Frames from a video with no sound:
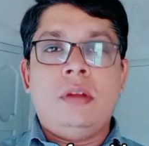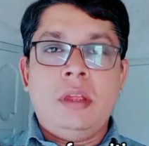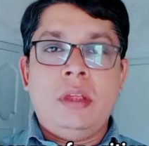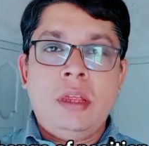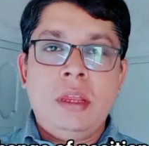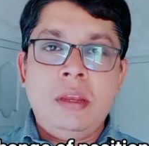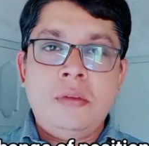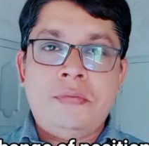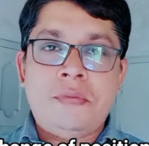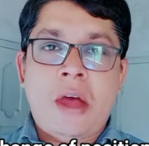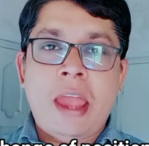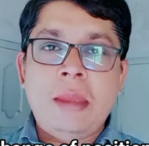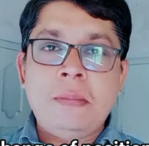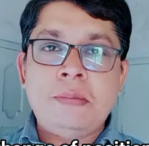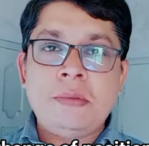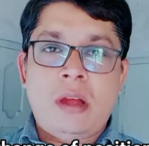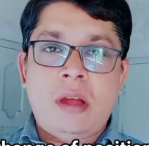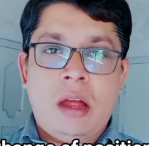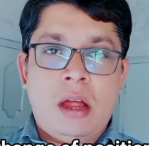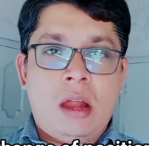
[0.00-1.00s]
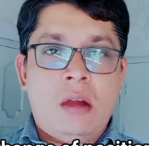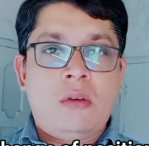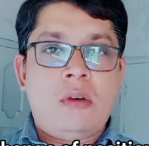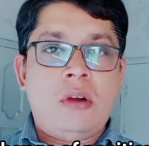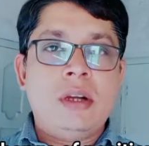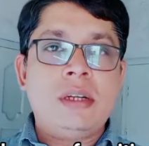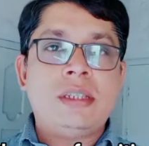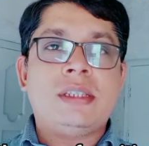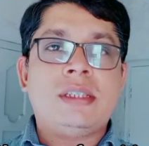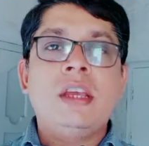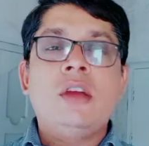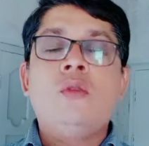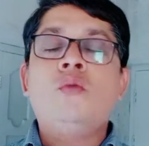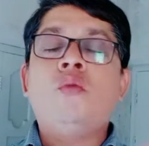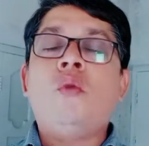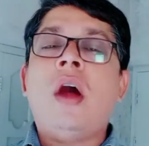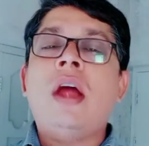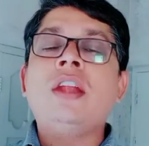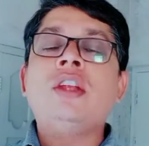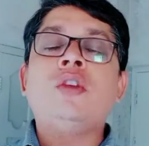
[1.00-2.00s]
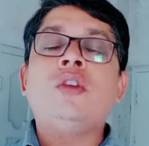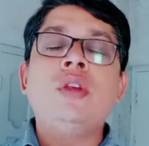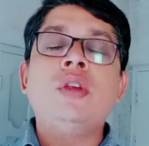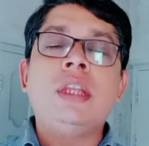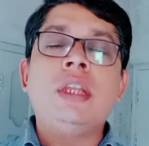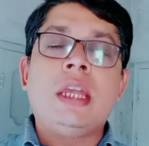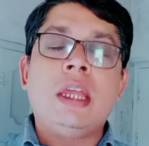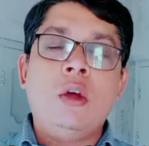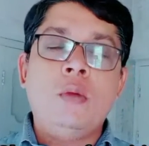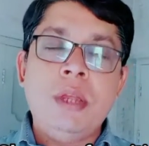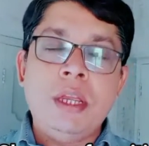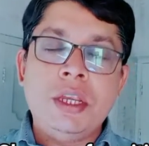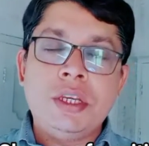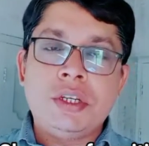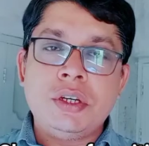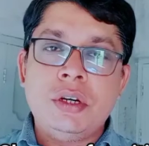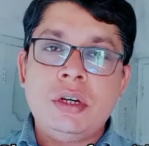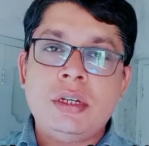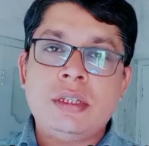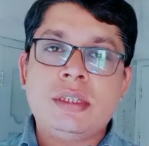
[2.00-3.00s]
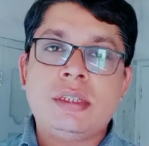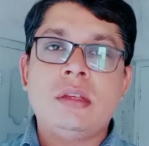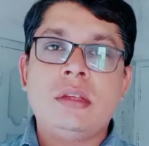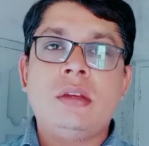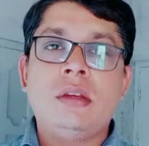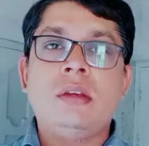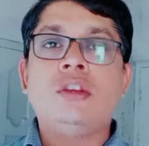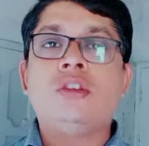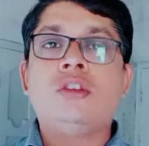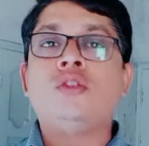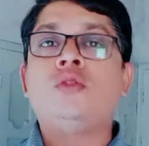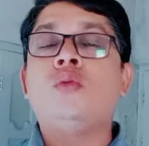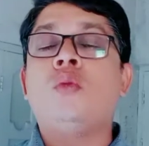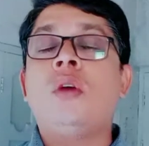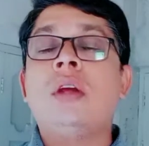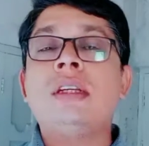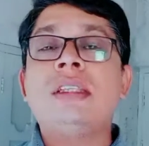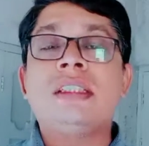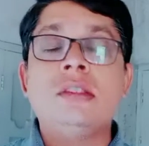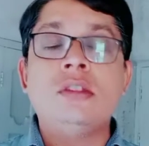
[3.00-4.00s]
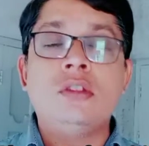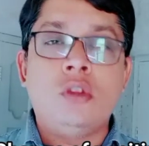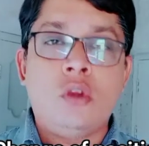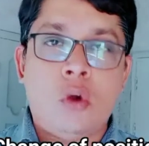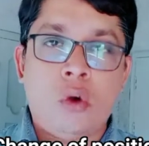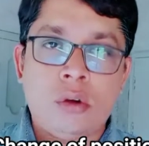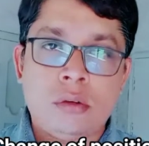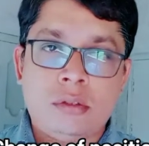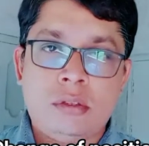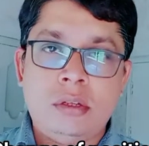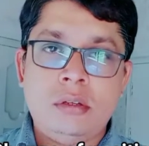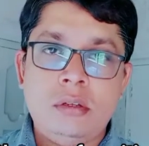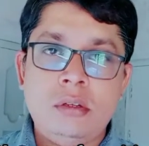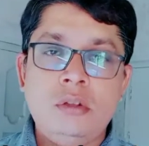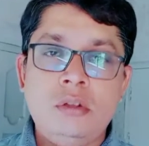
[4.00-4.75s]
in 5 hours 120 kilometers towards north,